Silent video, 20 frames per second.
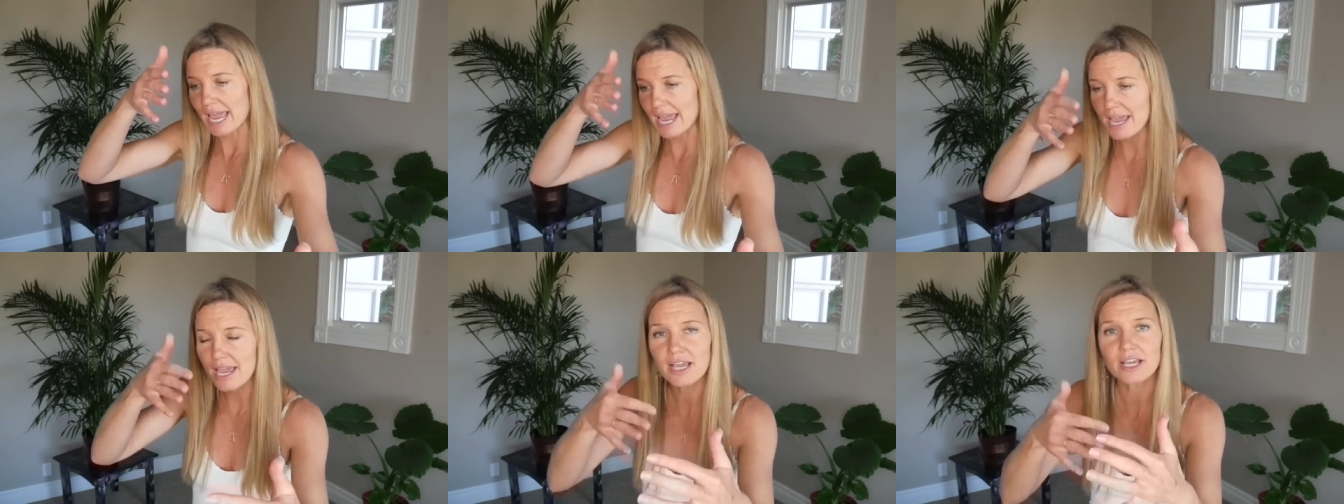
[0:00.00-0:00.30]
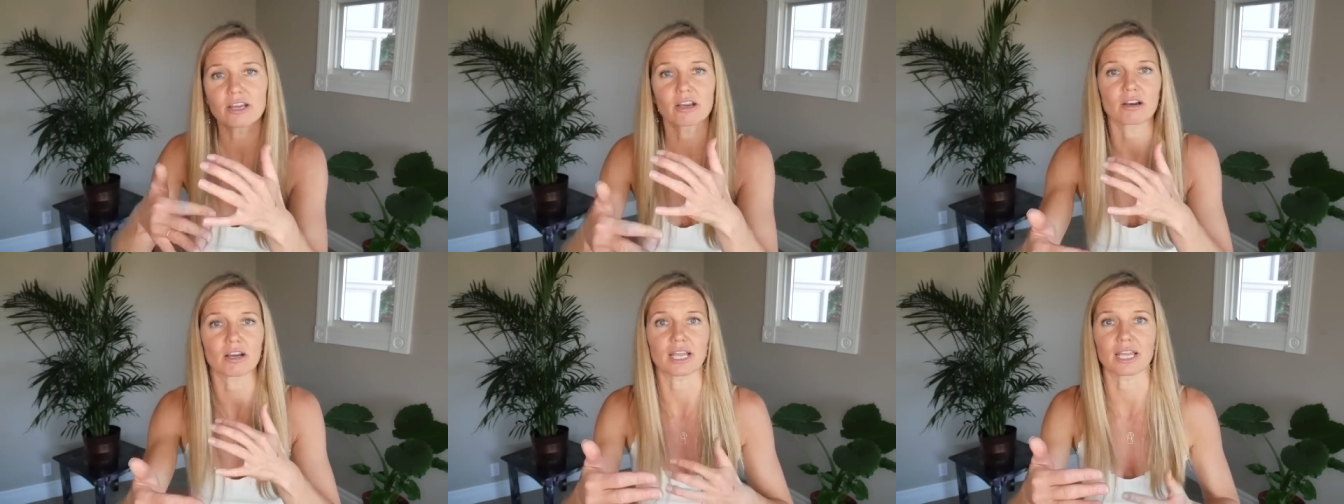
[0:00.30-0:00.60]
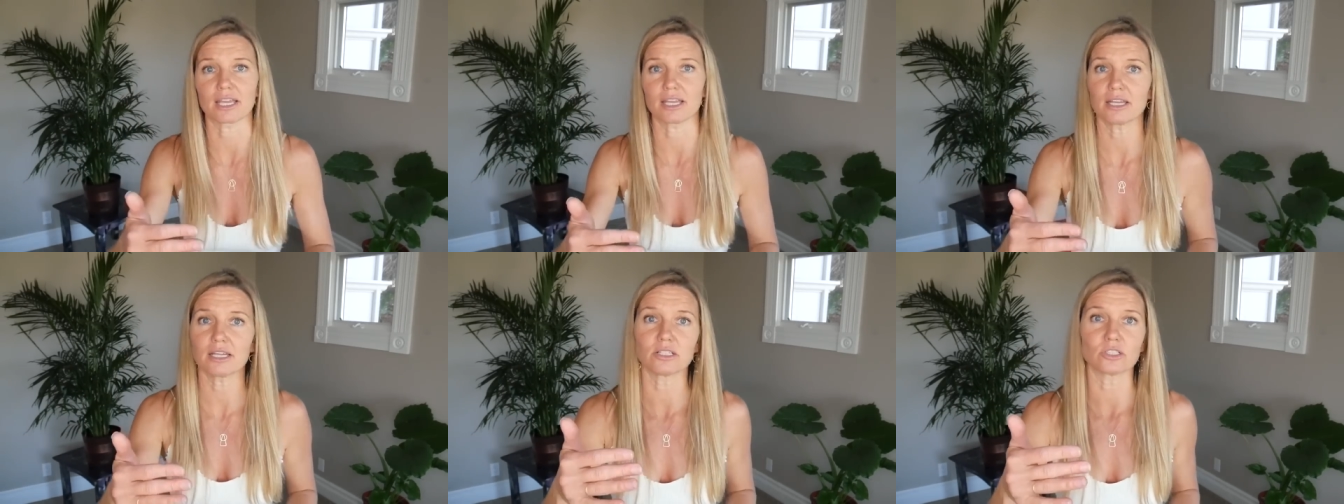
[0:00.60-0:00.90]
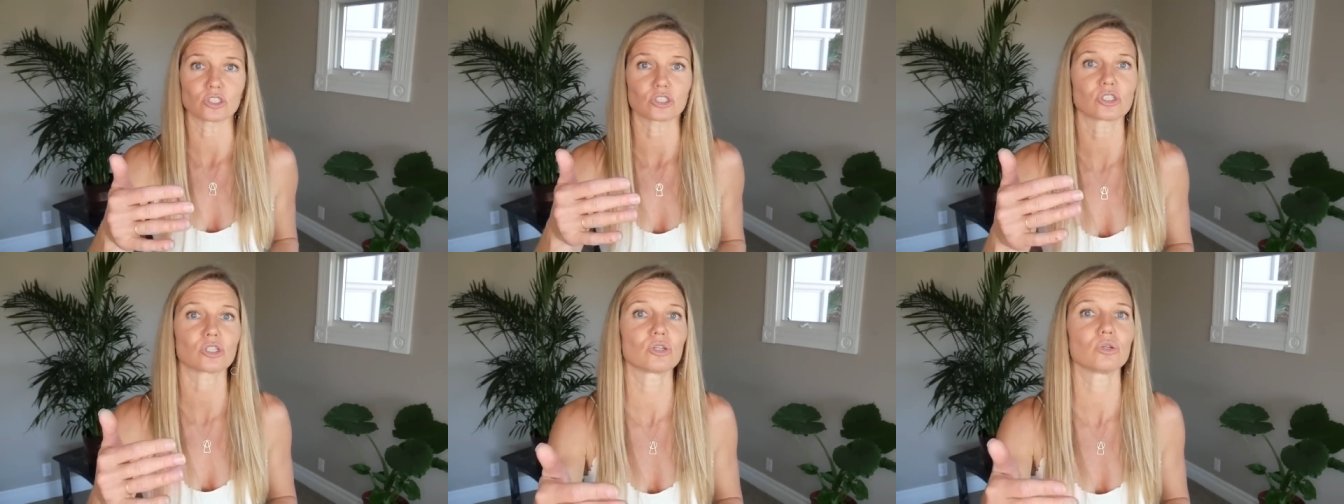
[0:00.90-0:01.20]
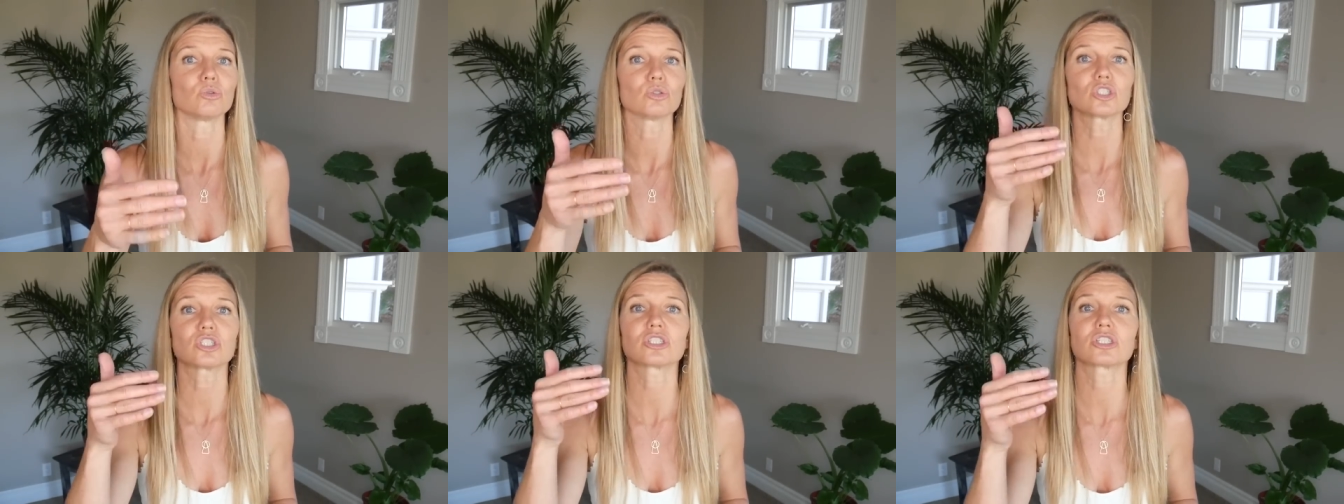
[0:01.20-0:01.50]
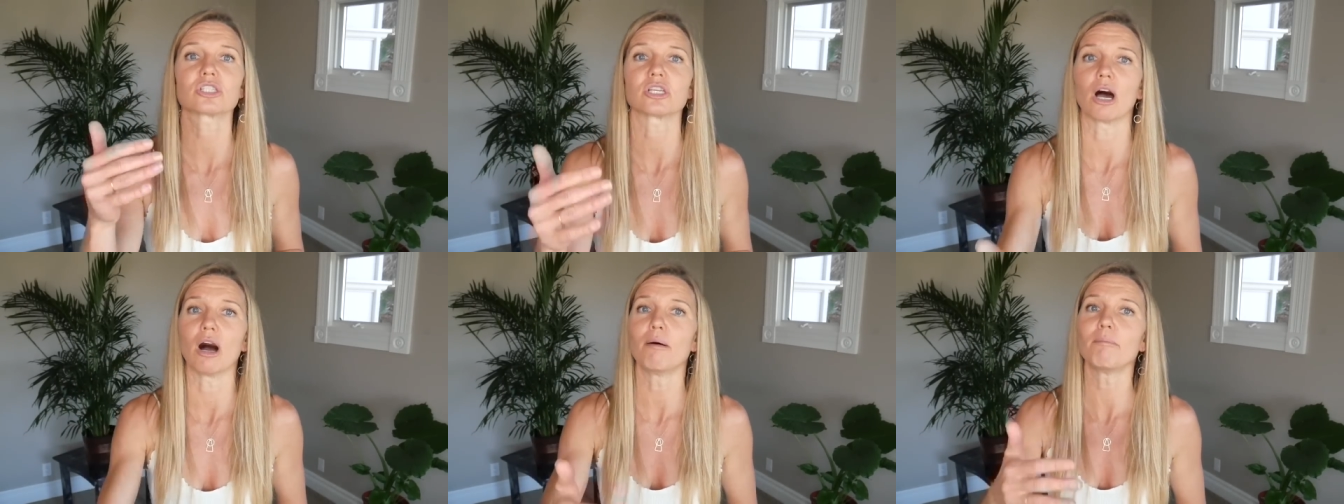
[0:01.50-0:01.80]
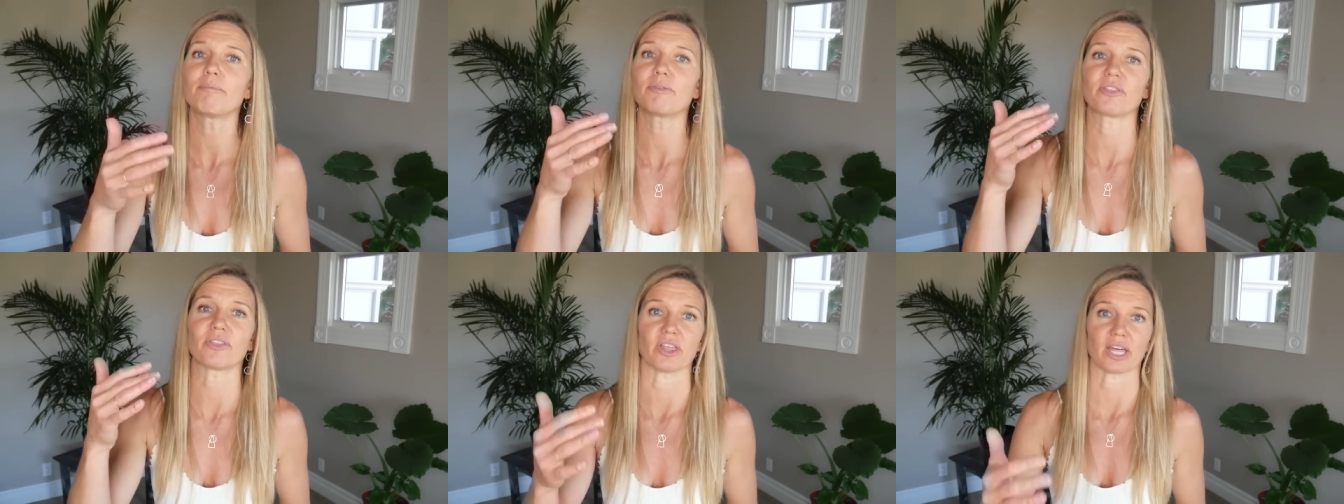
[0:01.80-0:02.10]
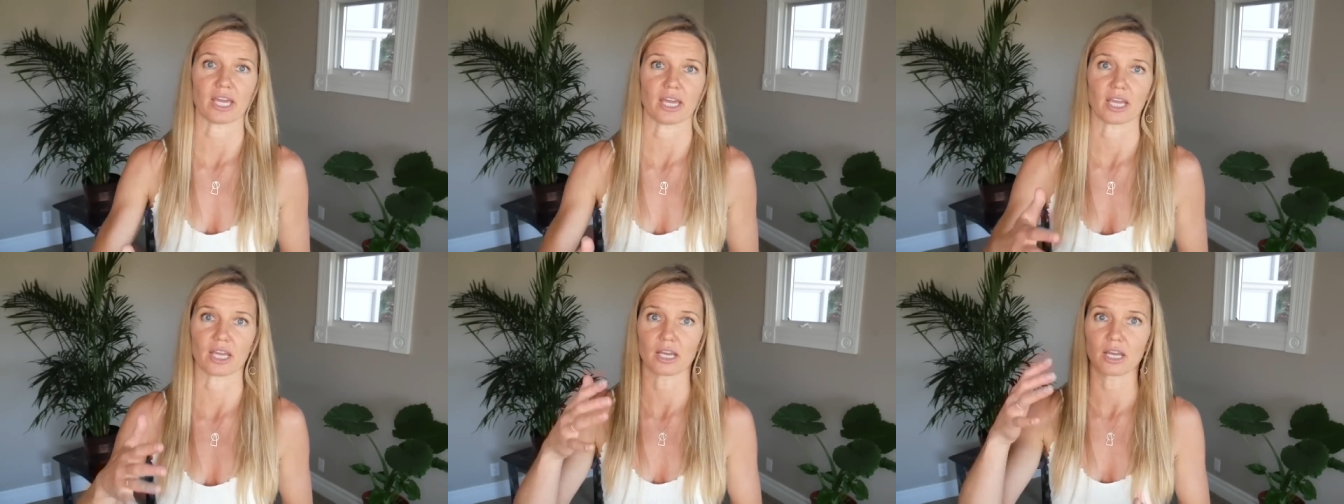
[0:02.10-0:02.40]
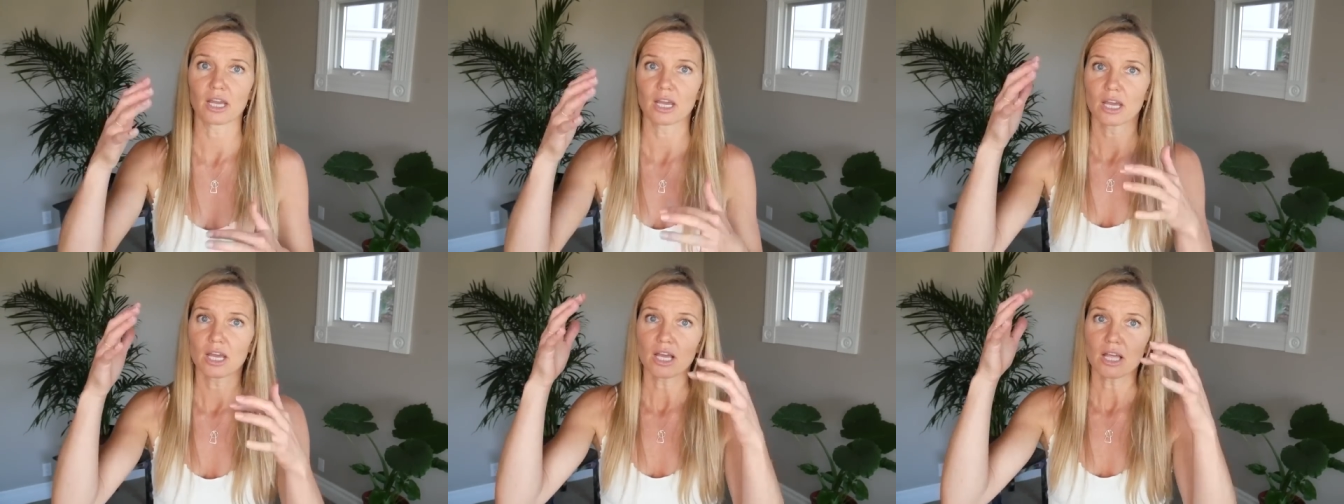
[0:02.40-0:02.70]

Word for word: anchor into something